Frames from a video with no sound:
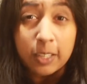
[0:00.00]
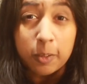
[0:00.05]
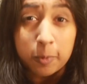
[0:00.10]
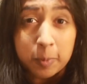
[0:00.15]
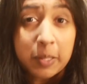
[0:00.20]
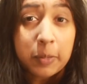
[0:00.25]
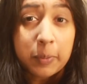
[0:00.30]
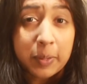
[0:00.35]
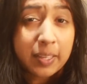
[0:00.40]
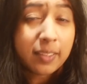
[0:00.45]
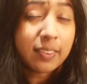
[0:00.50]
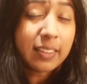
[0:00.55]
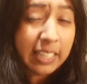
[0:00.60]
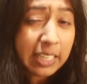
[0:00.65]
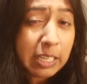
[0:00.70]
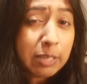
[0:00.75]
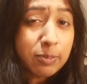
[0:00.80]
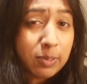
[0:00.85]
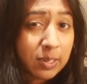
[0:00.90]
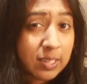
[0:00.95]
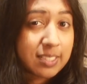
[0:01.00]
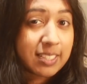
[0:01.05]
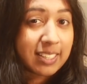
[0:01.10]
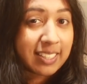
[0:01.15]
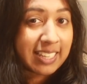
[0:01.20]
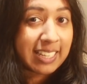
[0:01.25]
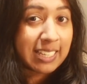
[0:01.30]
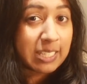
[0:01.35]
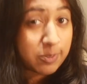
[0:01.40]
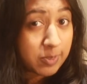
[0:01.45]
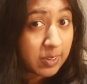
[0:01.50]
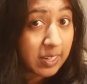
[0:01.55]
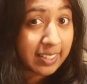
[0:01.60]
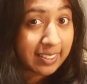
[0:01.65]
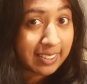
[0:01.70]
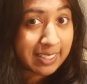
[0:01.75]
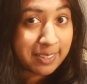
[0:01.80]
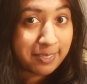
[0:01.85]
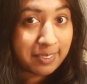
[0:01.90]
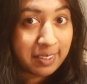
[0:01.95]
you, by the way. Thank you for asking that. It's very
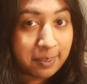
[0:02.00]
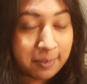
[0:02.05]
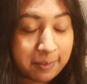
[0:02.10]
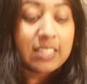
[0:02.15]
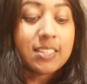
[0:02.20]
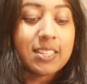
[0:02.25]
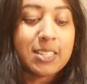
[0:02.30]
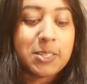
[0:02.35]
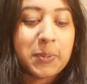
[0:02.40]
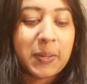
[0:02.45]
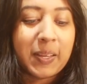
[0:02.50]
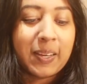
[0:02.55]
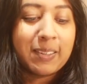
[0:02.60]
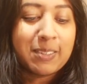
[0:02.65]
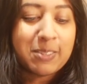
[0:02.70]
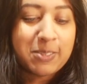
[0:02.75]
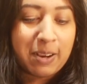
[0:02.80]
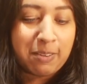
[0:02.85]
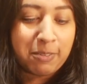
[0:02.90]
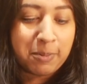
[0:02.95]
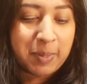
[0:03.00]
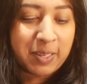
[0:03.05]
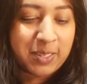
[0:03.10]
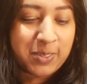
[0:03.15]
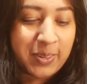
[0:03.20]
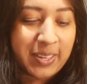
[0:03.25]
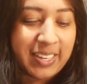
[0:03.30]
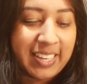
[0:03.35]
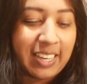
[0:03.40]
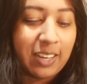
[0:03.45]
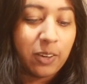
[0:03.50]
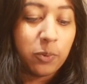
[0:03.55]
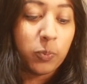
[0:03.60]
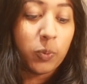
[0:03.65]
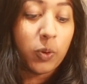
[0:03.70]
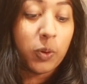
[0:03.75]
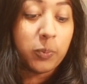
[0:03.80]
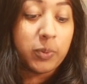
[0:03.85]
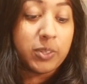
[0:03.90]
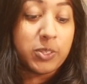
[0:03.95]
kind of you. Since we can't travel much right now,
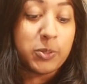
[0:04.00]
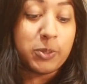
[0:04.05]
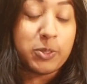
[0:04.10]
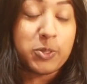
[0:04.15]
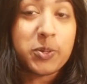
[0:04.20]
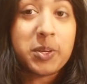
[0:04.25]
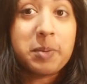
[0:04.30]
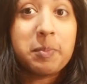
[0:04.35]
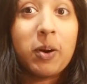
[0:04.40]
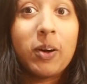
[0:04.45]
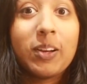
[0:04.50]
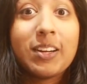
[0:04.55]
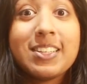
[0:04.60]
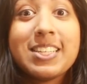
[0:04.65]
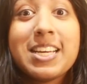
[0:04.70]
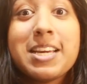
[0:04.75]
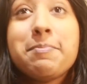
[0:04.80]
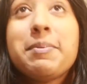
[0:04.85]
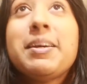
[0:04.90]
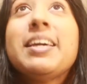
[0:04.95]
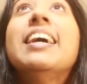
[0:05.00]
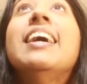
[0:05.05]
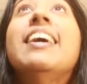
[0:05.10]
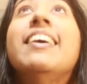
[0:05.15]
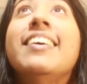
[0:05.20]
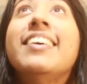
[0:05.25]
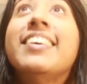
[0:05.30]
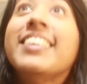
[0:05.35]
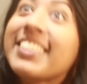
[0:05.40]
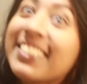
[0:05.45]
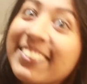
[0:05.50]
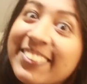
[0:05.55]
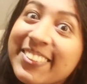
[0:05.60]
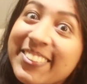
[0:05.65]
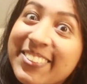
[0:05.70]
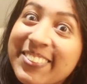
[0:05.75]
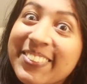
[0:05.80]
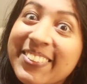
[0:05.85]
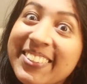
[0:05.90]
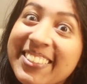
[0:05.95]
what would your dream holiday be? Oh, you're
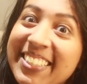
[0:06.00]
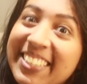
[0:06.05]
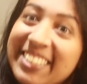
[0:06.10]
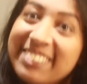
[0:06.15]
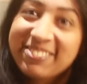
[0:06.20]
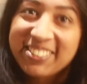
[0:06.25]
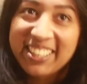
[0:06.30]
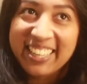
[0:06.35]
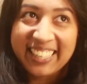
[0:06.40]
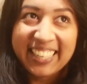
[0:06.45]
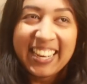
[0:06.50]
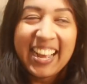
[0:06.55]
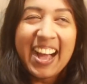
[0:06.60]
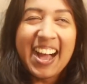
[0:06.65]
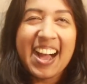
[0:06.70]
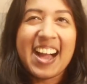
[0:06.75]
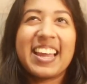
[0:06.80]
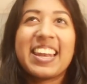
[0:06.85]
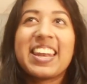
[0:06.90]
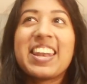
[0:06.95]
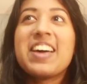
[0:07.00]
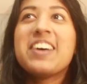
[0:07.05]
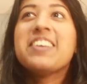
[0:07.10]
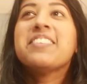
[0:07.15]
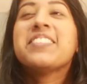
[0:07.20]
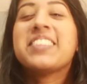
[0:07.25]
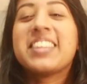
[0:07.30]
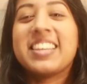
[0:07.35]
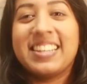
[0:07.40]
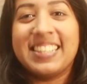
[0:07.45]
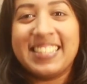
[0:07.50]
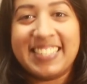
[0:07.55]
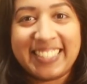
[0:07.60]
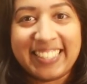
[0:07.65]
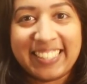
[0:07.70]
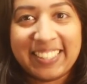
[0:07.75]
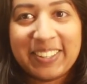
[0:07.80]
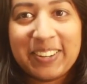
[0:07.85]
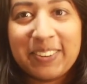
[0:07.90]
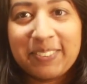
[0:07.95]
daunting me! I love the
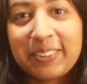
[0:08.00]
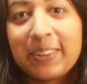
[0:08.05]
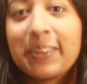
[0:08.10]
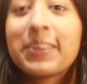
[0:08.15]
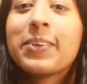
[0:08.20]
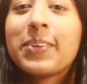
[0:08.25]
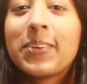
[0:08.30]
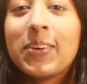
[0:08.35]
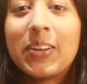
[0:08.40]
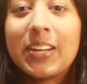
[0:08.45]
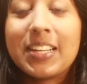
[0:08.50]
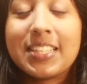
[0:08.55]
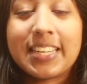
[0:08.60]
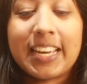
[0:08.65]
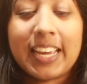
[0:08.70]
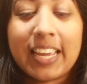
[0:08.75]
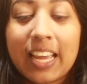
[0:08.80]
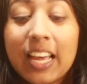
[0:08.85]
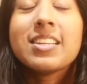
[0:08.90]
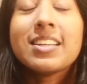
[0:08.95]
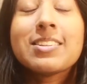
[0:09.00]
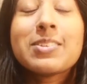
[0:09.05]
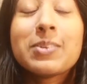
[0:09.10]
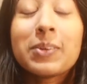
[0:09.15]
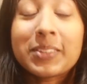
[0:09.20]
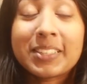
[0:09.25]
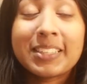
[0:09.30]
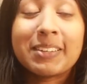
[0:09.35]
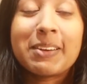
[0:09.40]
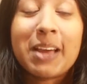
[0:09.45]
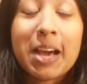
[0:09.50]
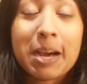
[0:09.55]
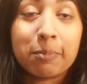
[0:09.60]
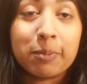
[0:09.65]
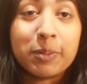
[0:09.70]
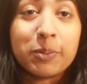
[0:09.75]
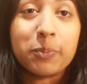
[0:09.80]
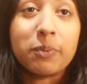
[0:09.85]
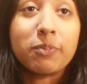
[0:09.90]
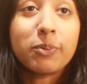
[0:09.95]
idea of going on holiday. Since lockdown
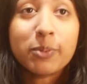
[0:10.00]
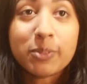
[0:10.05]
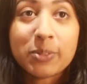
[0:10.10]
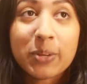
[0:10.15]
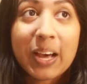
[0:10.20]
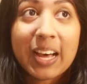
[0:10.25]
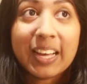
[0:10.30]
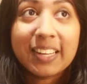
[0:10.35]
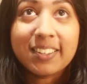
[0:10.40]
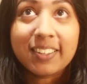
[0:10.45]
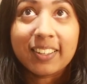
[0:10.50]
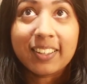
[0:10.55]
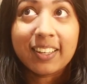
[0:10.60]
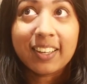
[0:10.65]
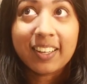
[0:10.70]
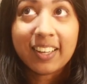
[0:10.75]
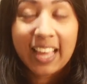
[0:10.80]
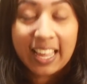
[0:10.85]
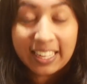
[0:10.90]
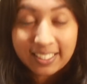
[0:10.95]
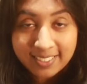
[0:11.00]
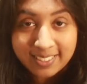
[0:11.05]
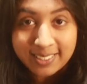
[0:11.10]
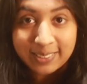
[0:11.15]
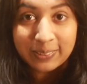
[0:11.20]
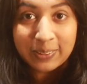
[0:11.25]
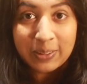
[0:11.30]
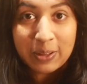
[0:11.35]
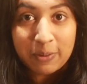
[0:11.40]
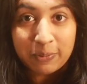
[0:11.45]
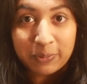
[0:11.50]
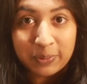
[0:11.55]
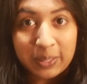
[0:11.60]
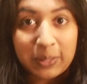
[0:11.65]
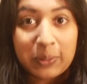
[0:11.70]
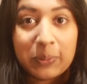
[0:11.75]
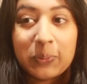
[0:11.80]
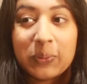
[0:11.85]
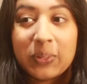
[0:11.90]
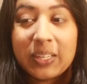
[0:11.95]
happened, we've also had to cancel a
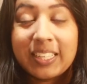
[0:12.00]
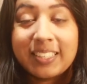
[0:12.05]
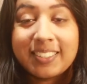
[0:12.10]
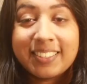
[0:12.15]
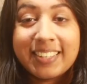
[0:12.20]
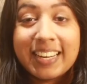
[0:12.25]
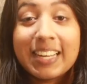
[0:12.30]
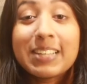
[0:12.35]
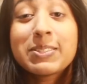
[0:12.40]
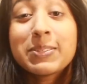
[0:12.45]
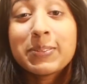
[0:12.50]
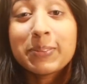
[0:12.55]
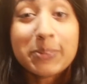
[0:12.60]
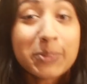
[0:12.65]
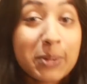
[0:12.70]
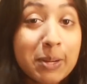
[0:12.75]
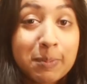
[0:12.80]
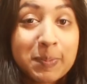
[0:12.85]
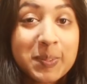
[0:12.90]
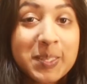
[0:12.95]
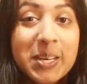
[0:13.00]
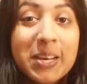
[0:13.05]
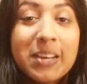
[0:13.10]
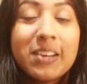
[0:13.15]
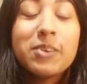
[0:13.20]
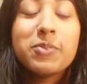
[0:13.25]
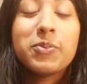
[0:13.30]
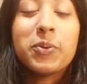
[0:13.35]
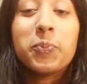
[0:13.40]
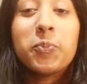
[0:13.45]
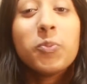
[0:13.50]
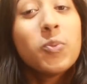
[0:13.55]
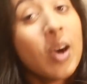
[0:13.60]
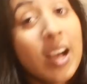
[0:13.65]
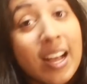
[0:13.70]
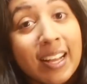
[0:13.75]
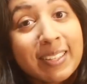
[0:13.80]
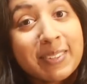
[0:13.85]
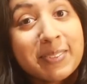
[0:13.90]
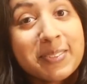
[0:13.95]
few international trips for
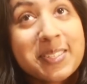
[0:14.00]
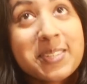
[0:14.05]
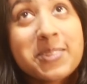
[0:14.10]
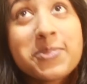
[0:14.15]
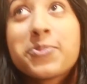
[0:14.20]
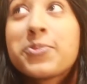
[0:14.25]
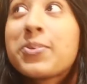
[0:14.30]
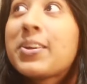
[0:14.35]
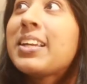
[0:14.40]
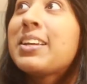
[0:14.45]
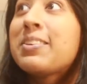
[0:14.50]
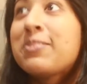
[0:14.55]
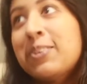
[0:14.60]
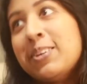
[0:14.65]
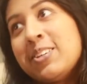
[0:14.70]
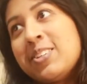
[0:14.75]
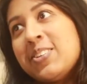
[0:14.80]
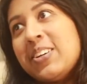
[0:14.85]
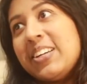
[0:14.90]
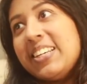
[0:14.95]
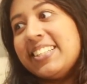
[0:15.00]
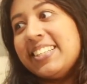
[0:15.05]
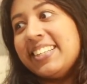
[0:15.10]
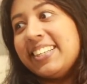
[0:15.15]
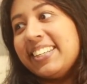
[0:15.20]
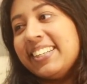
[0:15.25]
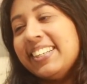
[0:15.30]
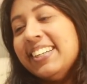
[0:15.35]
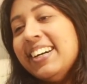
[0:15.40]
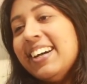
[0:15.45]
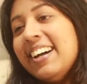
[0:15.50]
work, which is really frustrating